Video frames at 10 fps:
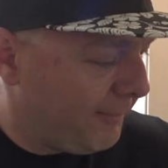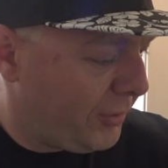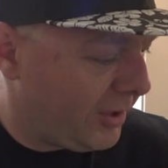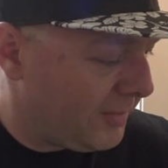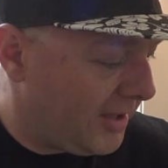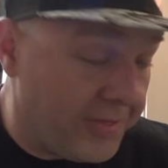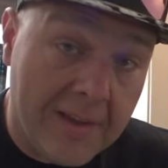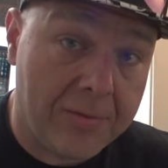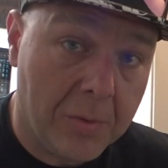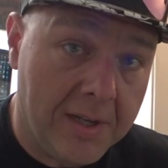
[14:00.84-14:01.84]
and put them on
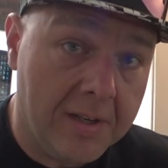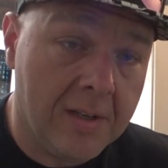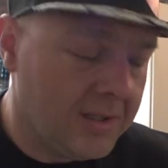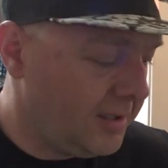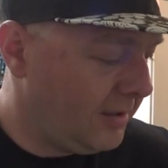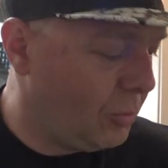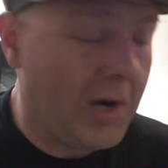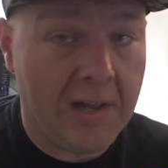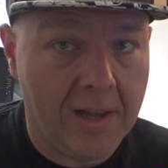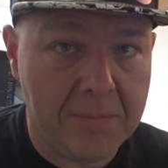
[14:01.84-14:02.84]
this one
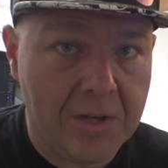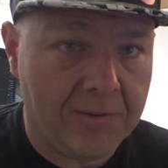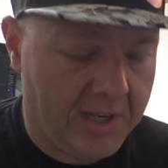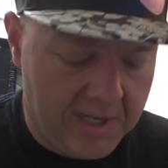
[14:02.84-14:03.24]
while I'm using